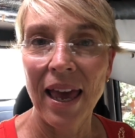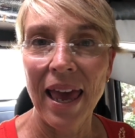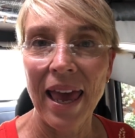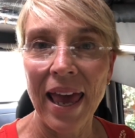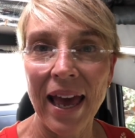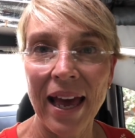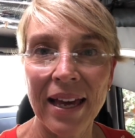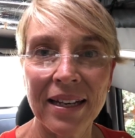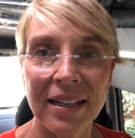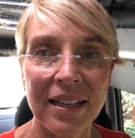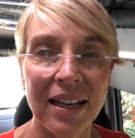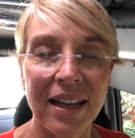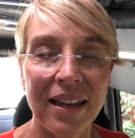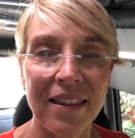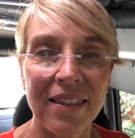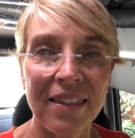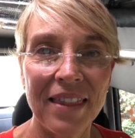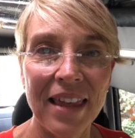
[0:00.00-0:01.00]
and
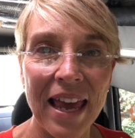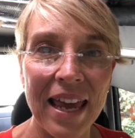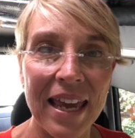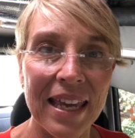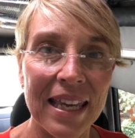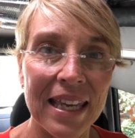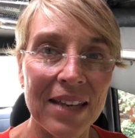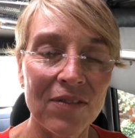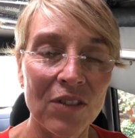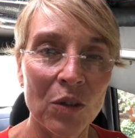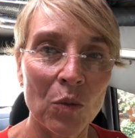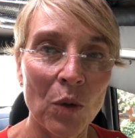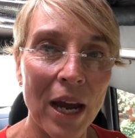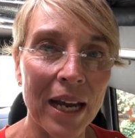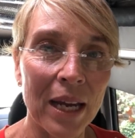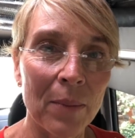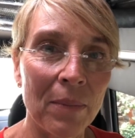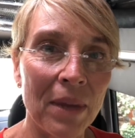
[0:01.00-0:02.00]
they even
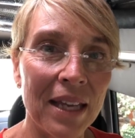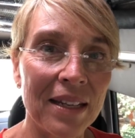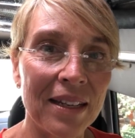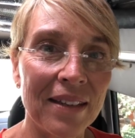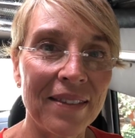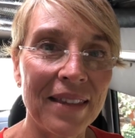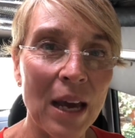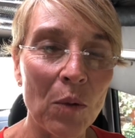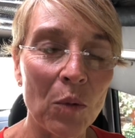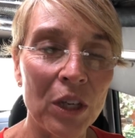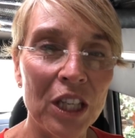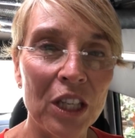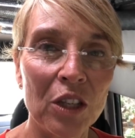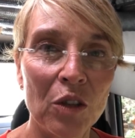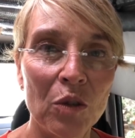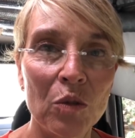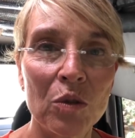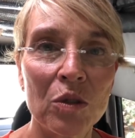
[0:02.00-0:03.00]
recommended that we
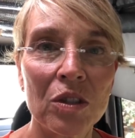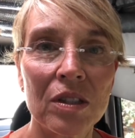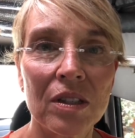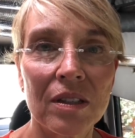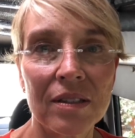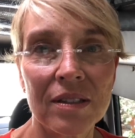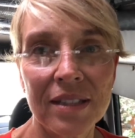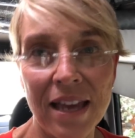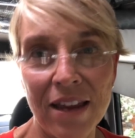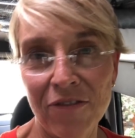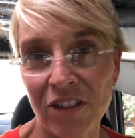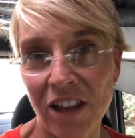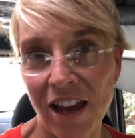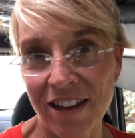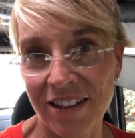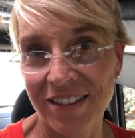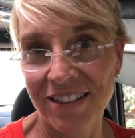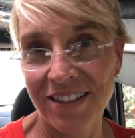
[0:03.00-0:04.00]
use Safe
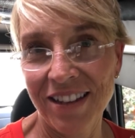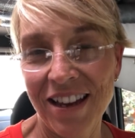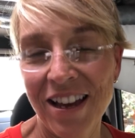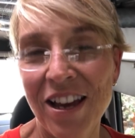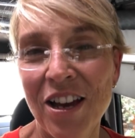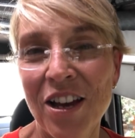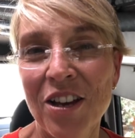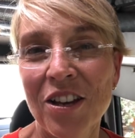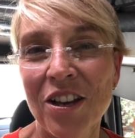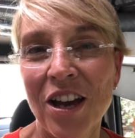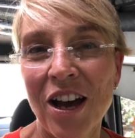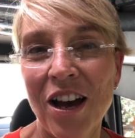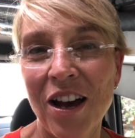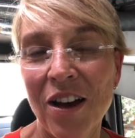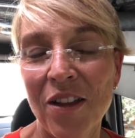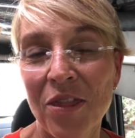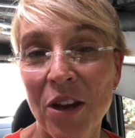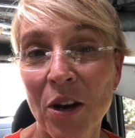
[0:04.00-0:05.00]
Light.
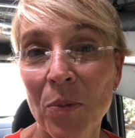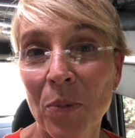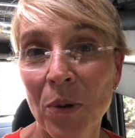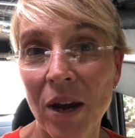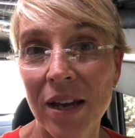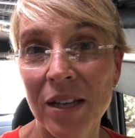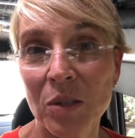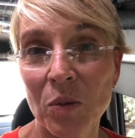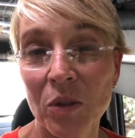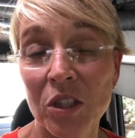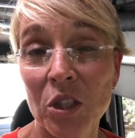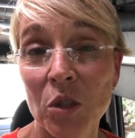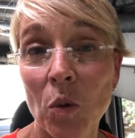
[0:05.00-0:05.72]
Their price was